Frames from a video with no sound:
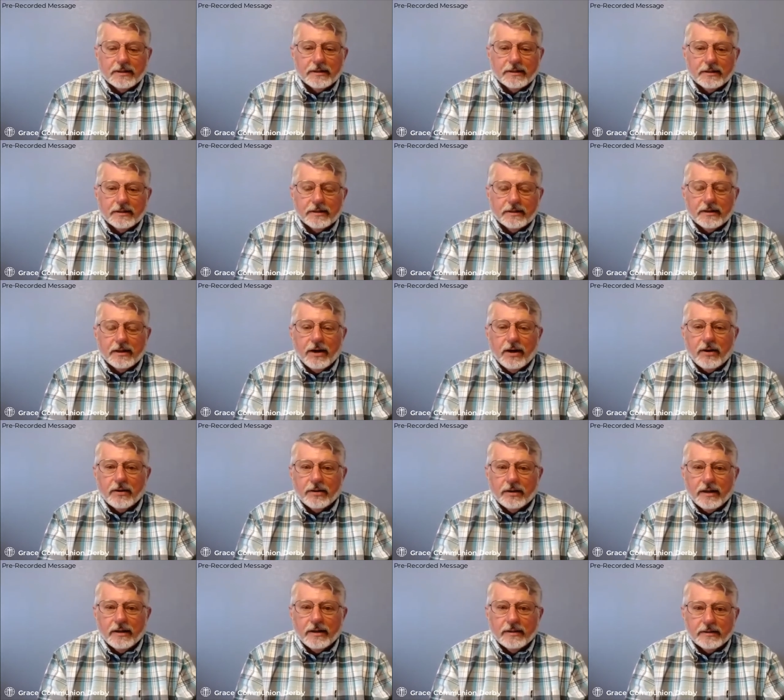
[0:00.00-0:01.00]
You know,
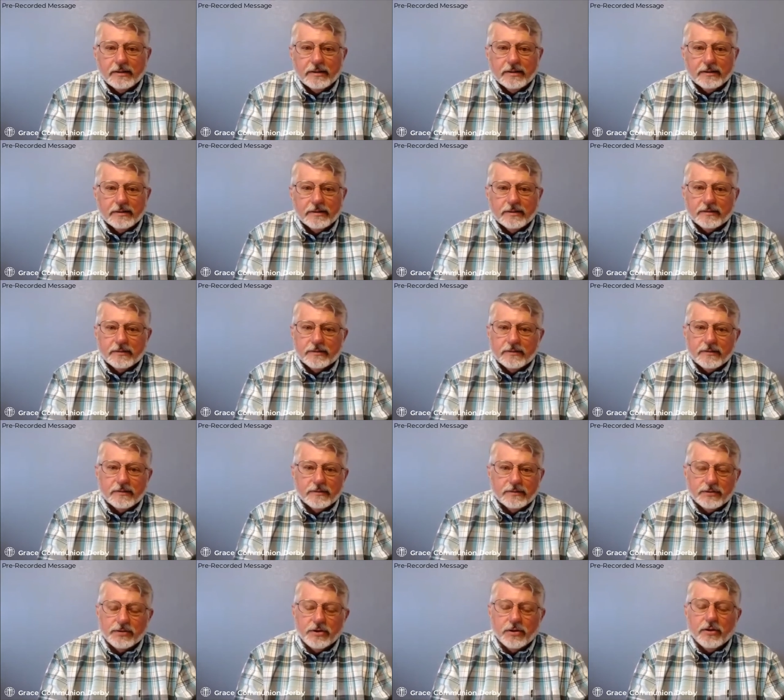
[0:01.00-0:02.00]
it, it,
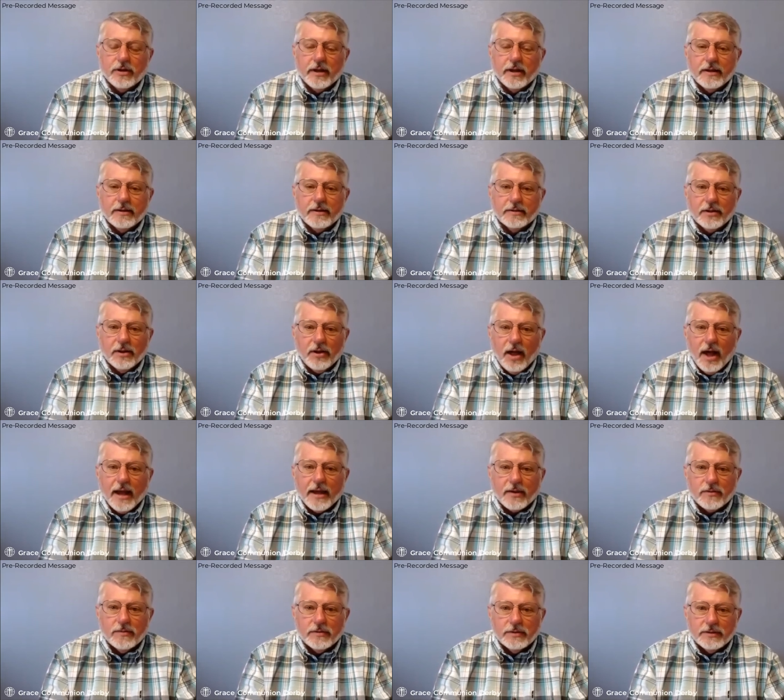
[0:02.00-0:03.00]
certainly
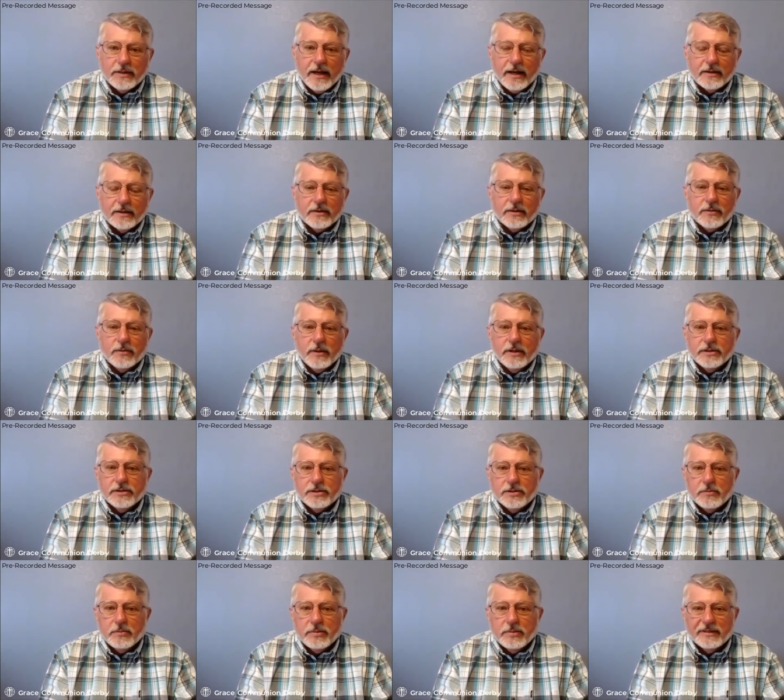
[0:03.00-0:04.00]
like was out the
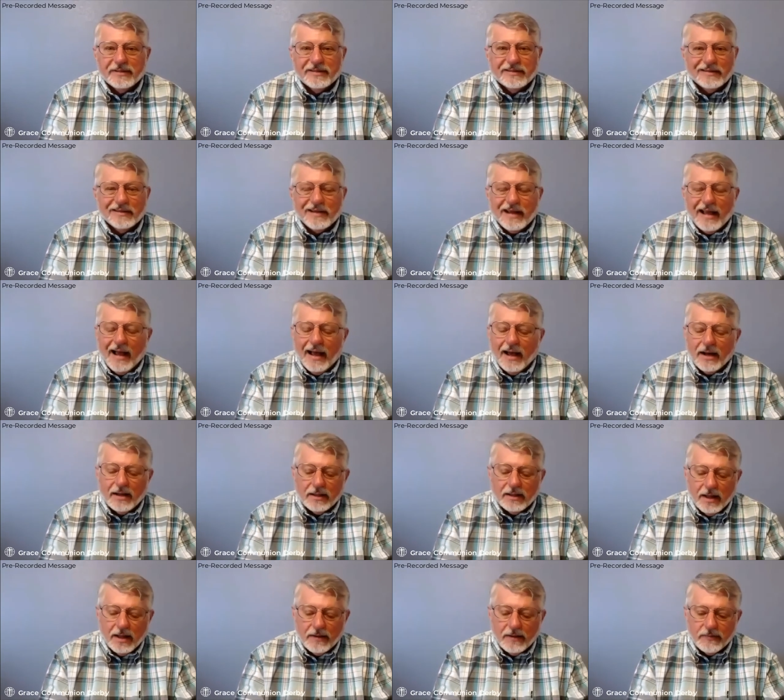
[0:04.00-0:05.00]
question, but how to
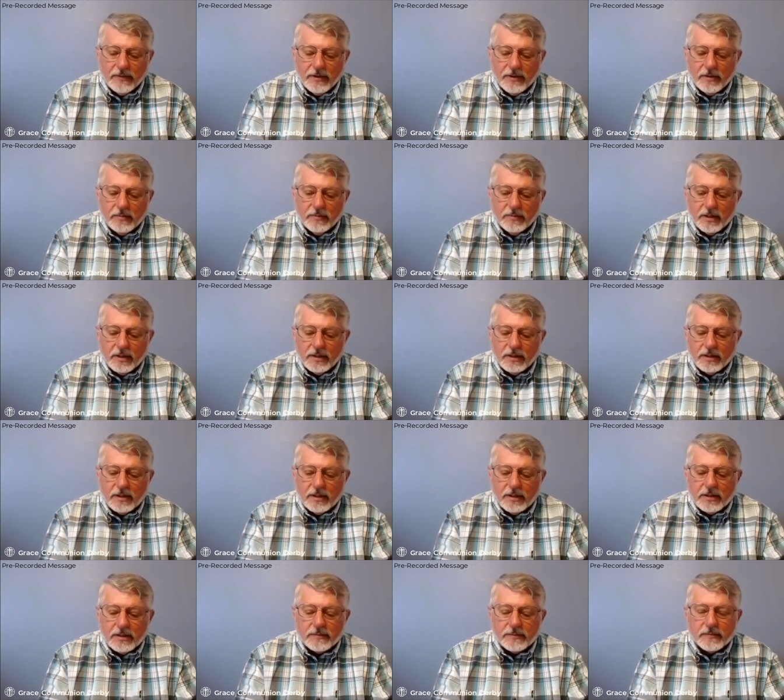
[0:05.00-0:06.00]
love them?
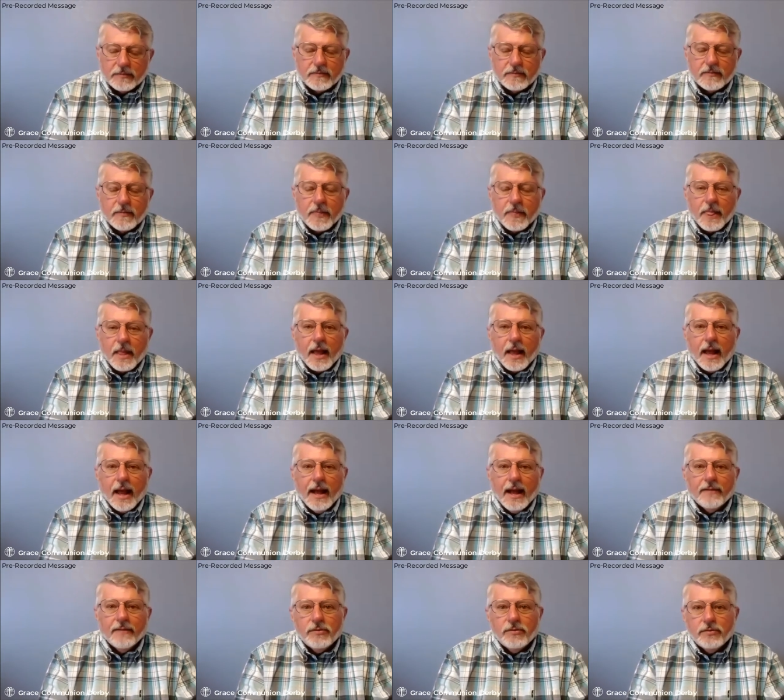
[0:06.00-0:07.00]

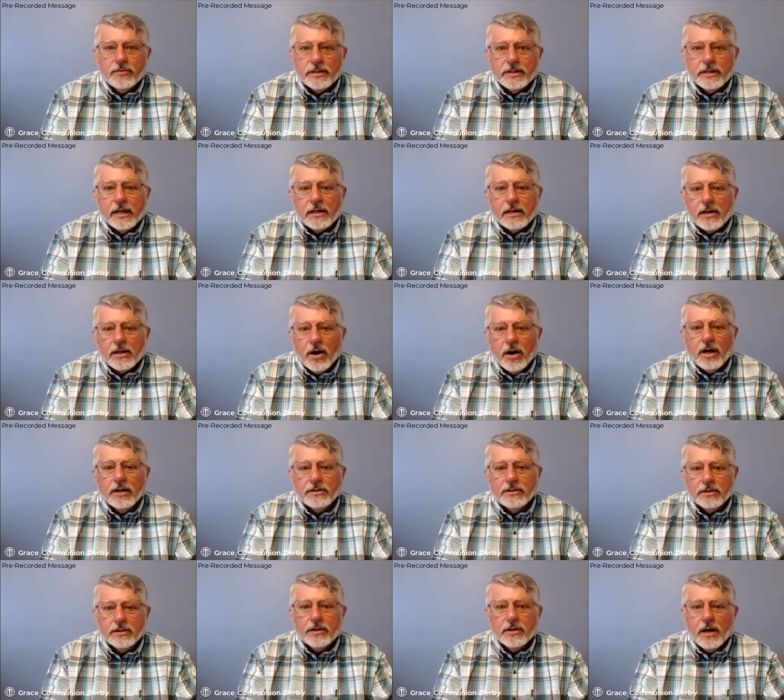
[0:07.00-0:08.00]
Have you gone
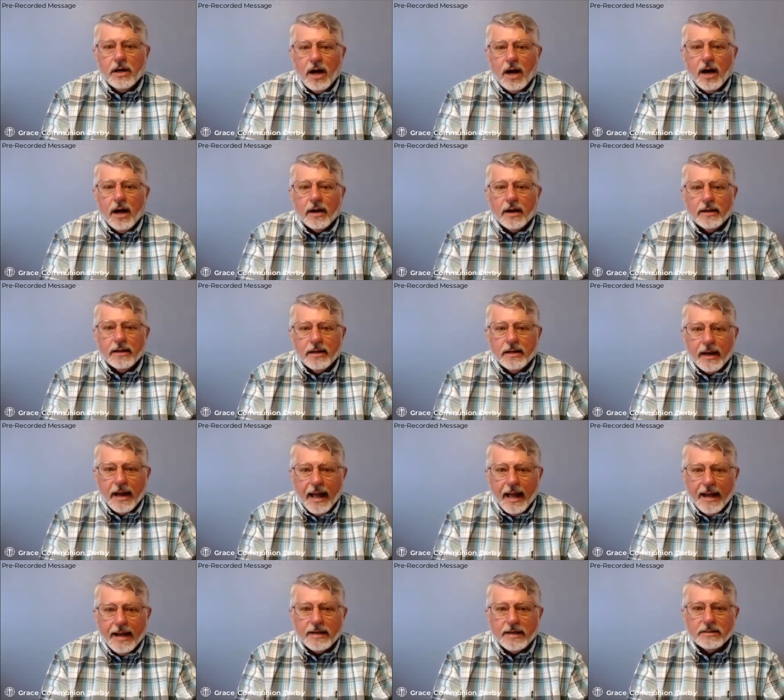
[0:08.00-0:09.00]
to God and
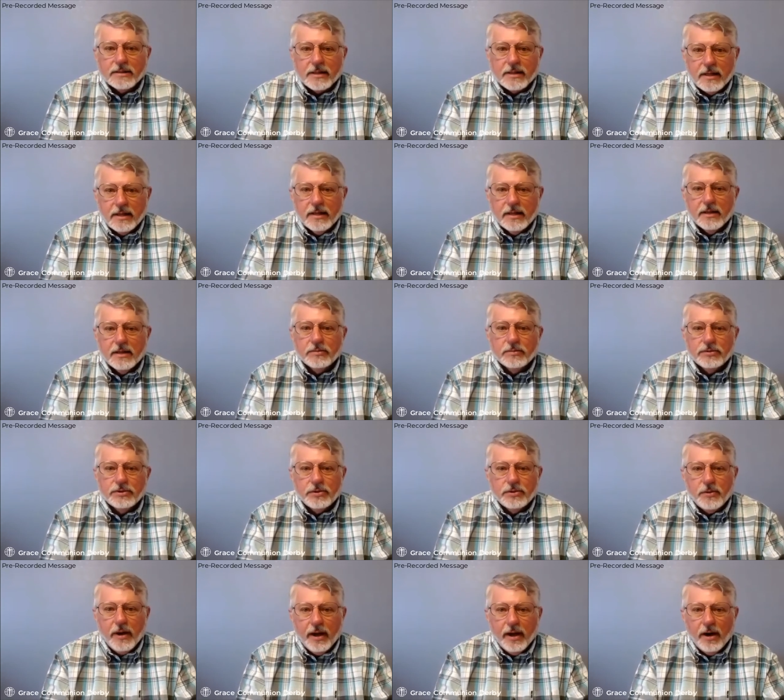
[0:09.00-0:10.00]
asked him
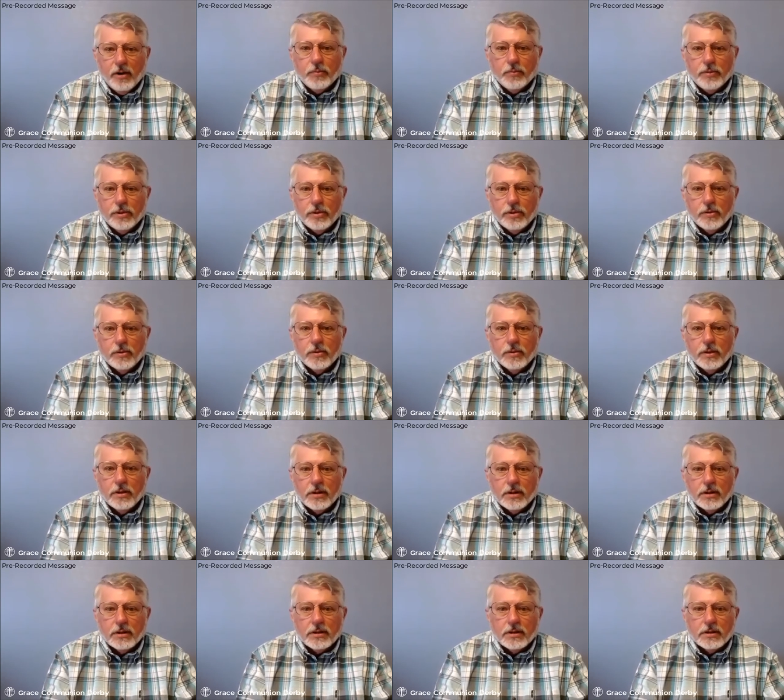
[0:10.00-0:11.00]
to help you
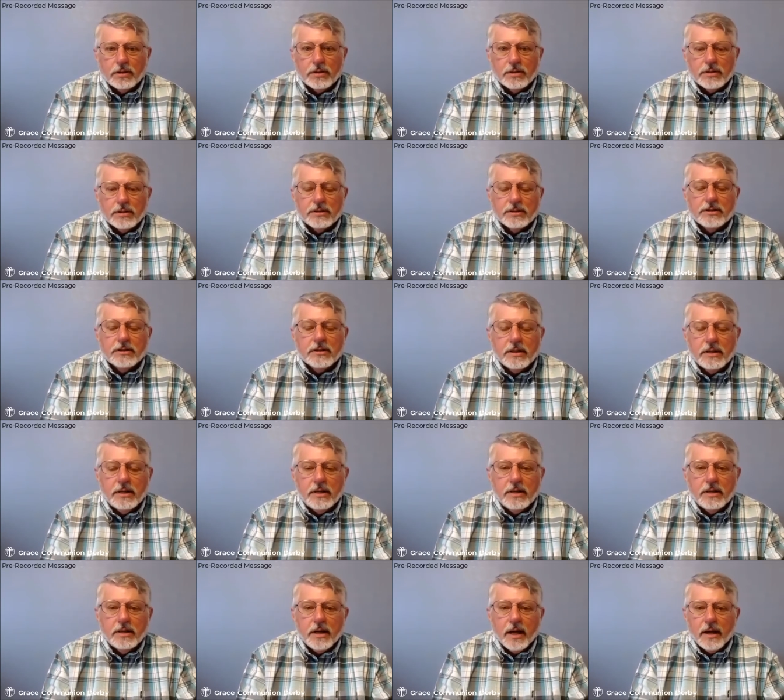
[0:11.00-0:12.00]

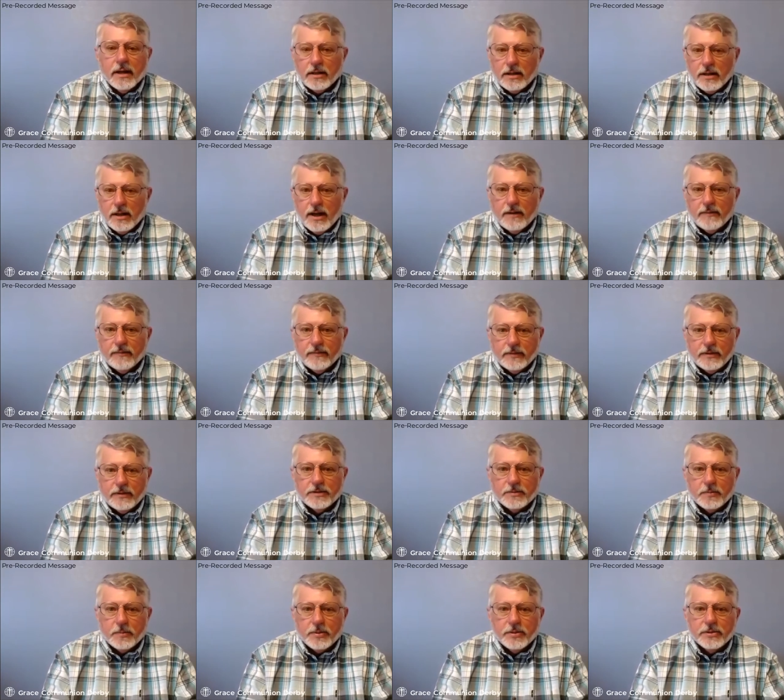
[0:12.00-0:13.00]
see and love this
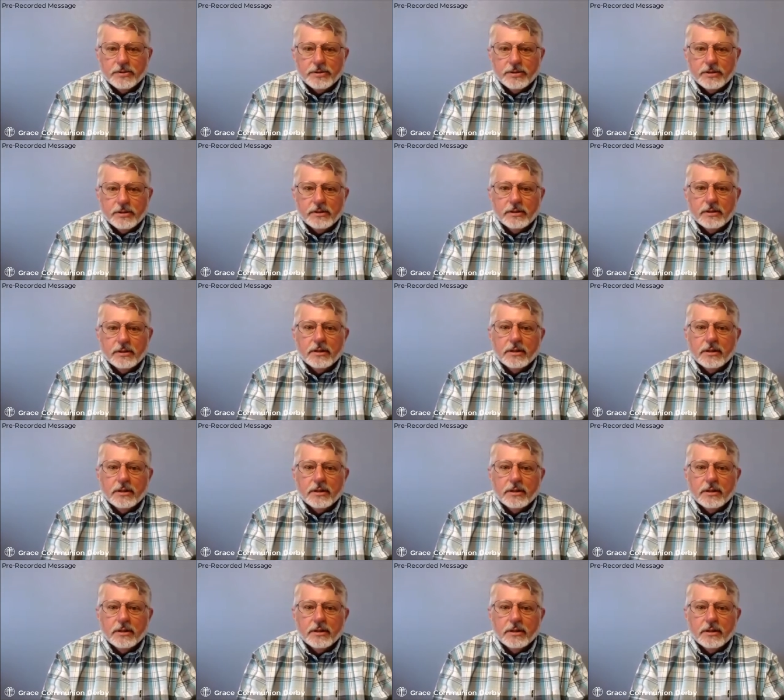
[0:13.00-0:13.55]
person